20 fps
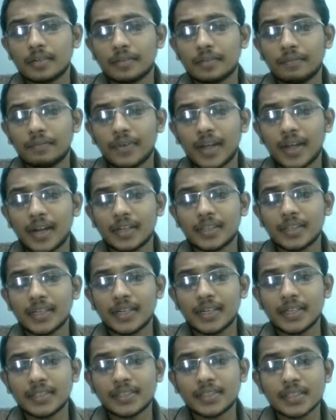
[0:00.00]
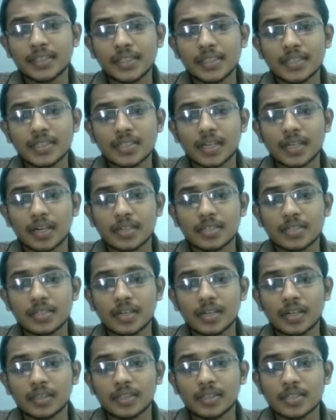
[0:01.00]
when the decisions
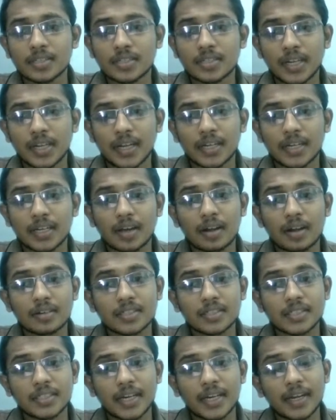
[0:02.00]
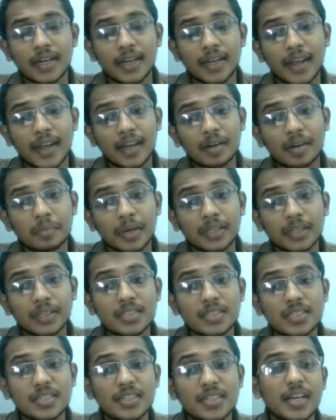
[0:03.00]
concerning the state are taken by the
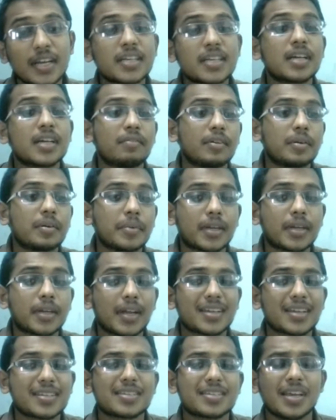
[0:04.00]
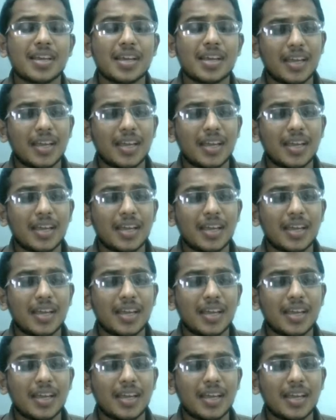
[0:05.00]
state government as